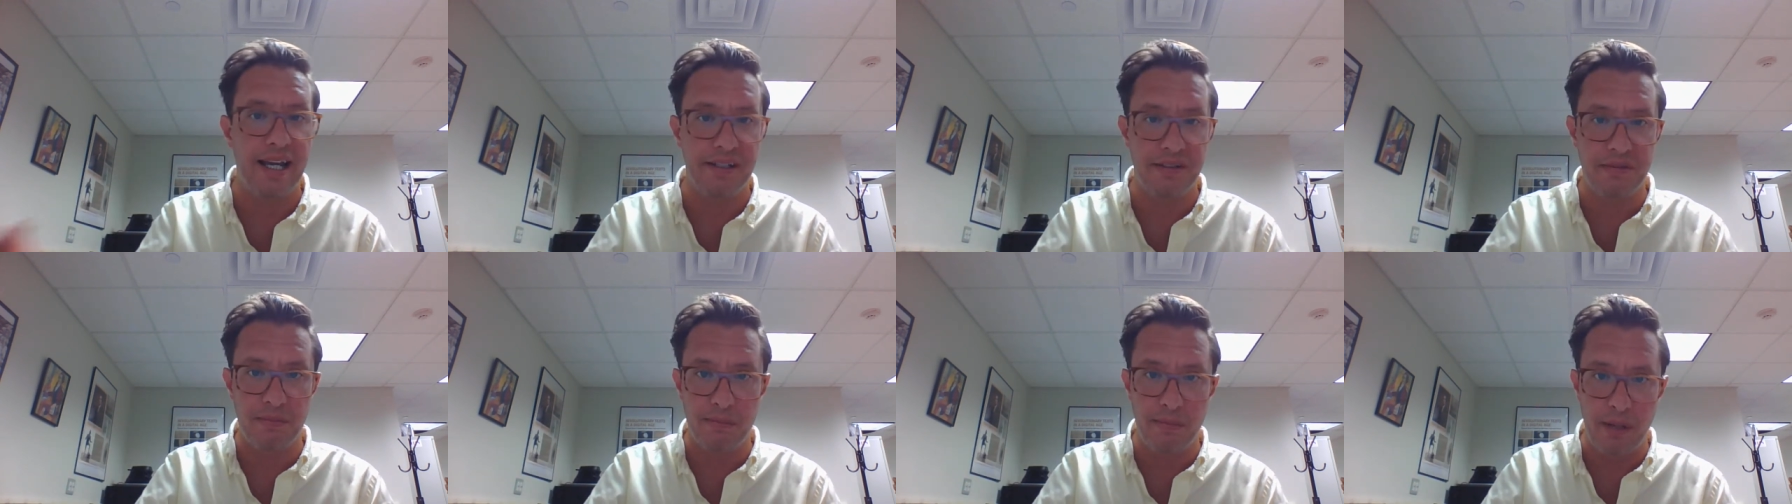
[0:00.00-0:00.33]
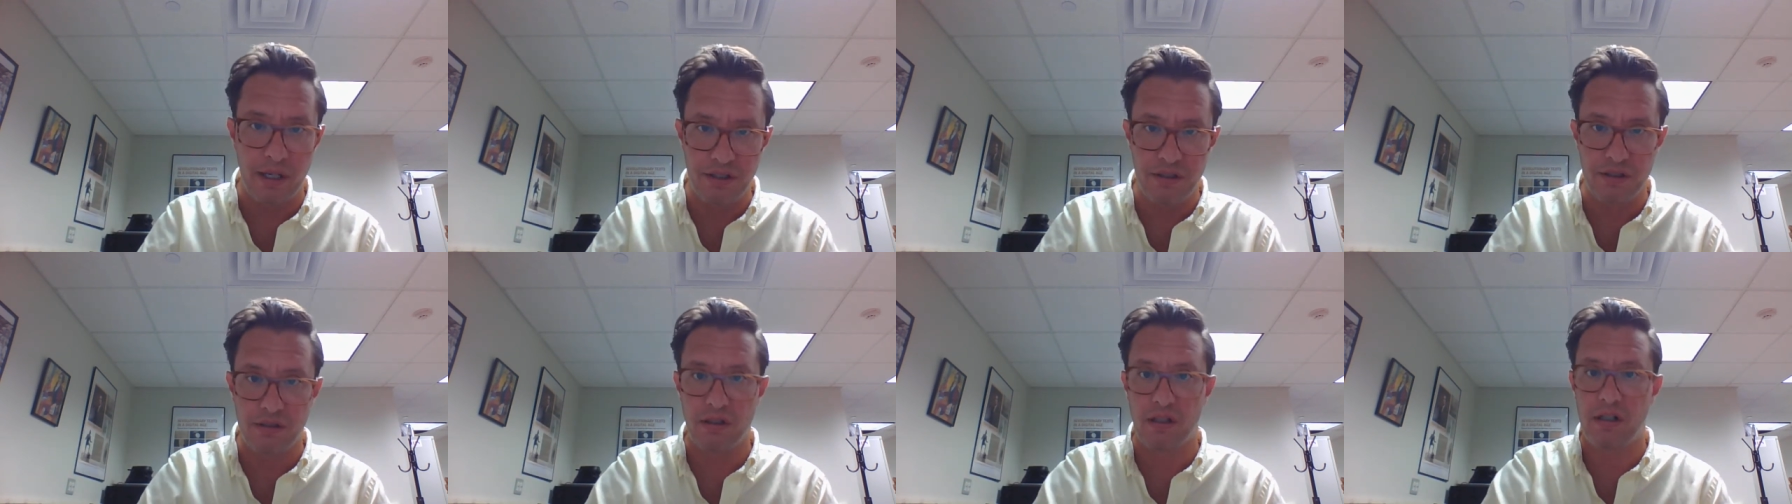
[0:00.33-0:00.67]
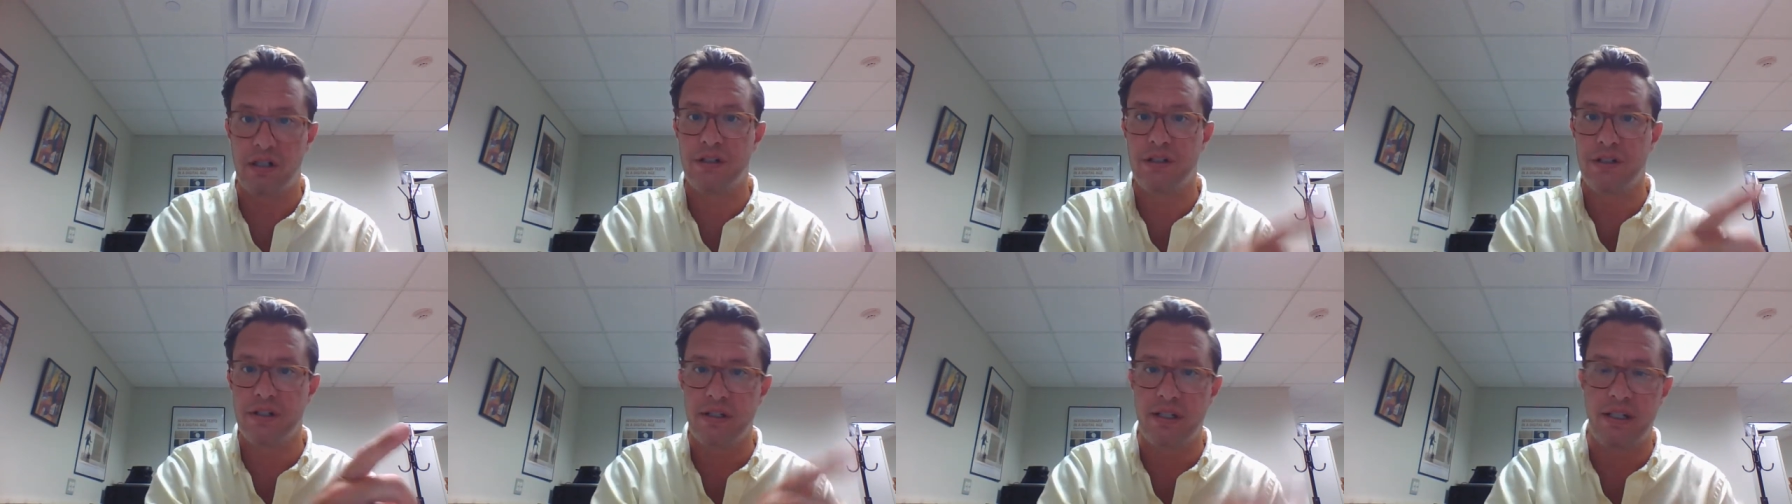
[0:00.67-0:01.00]
It's much
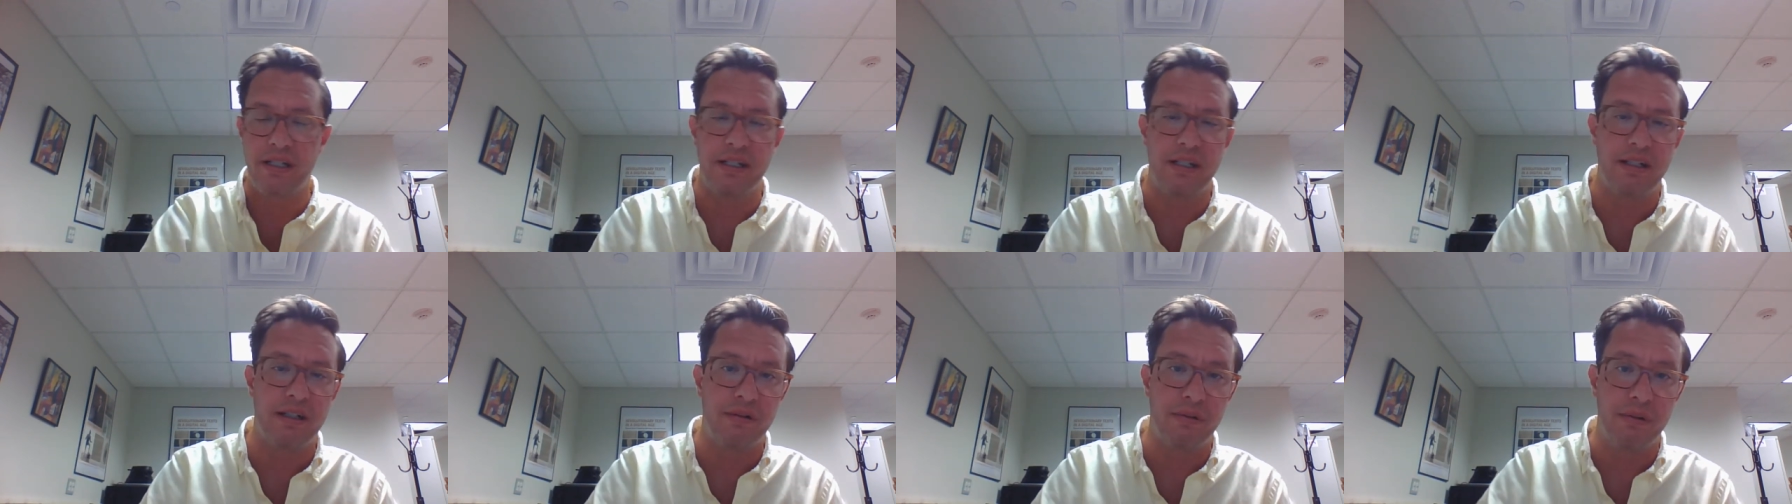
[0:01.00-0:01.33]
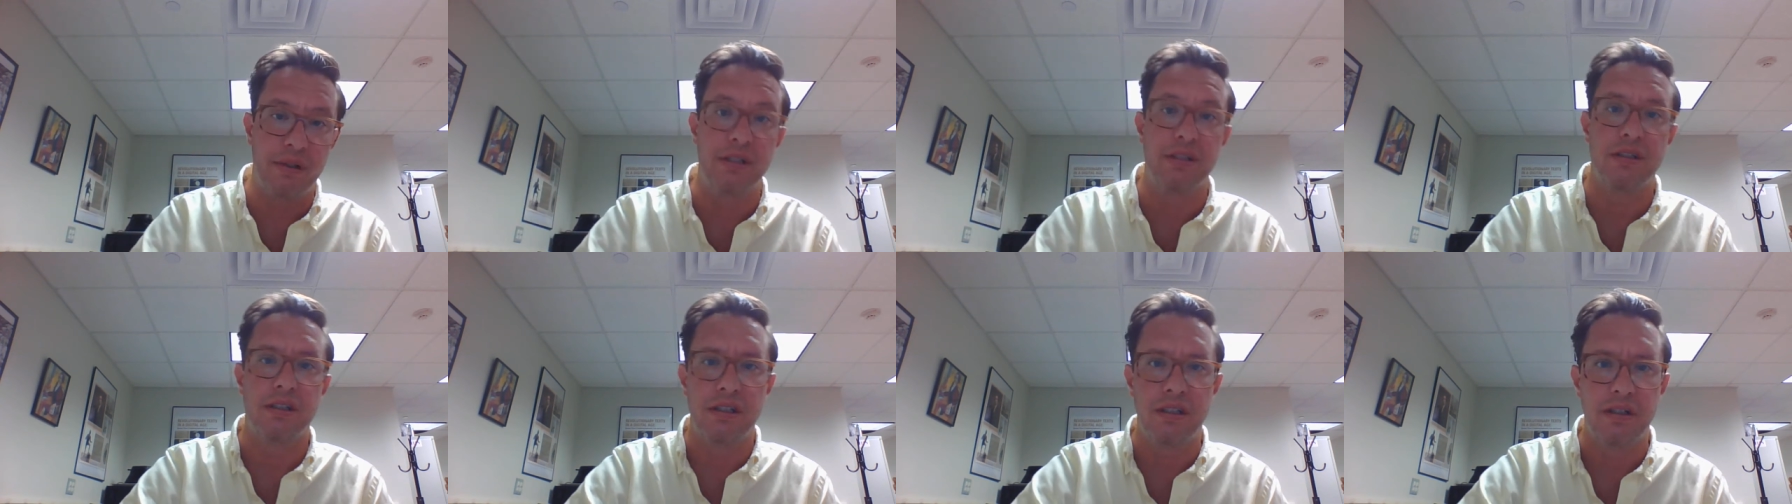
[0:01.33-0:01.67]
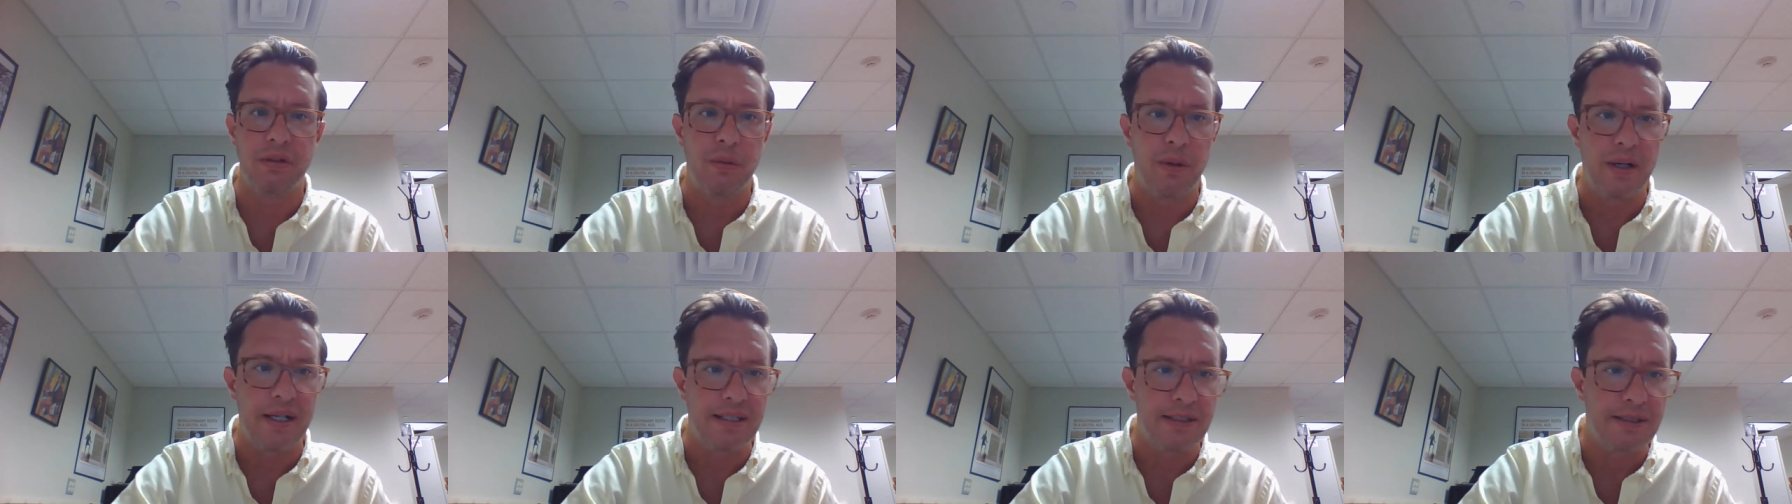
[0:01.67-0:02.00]
larger than it originally
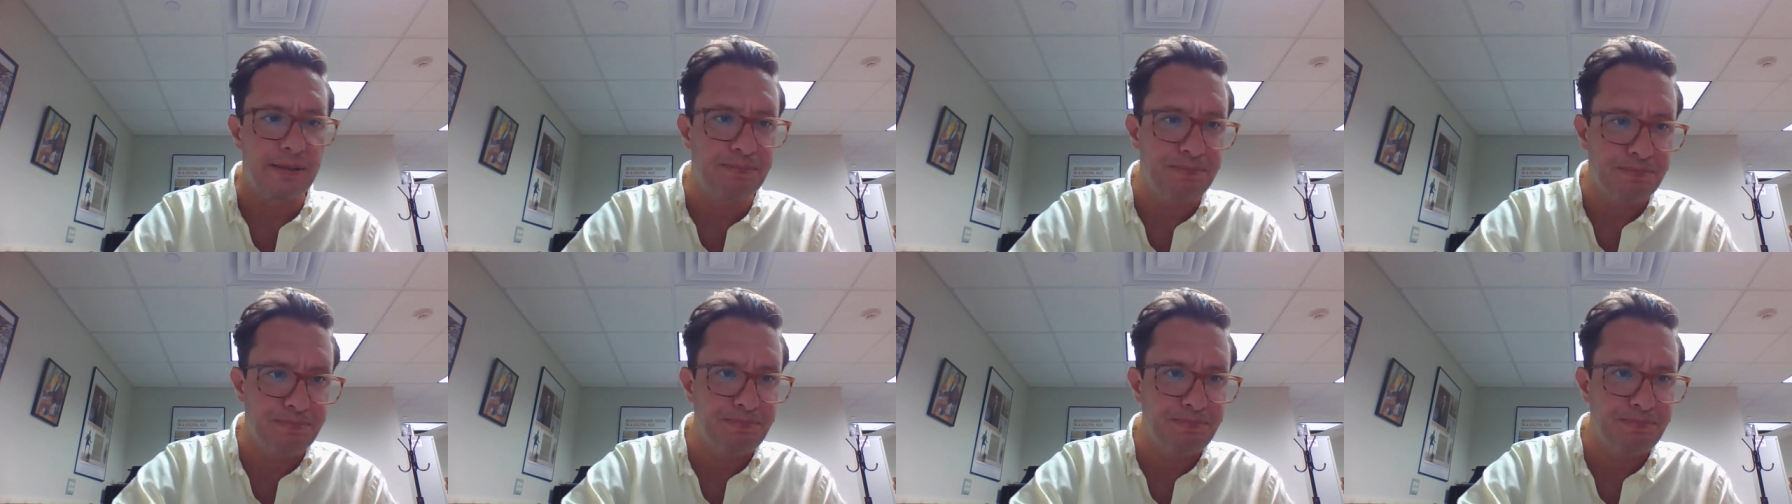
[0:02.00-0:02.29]
was.